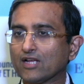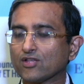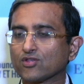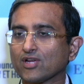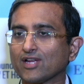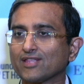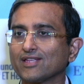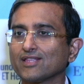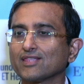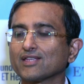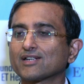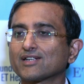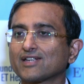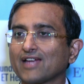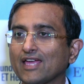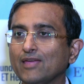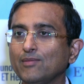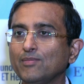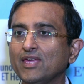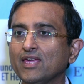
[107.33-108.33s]
So I think the
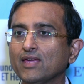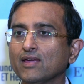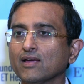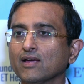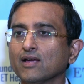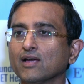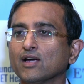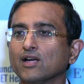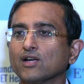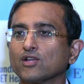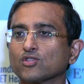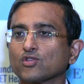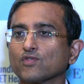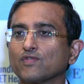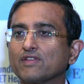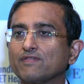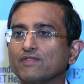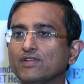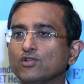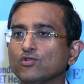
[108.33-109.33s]
timing, so
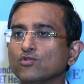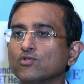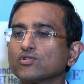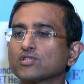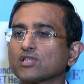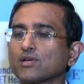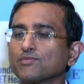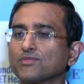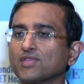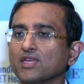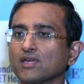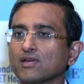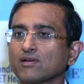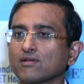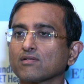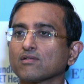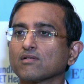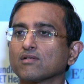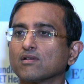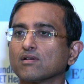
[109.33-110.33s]
when we do
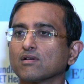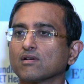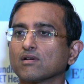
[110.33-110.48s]
something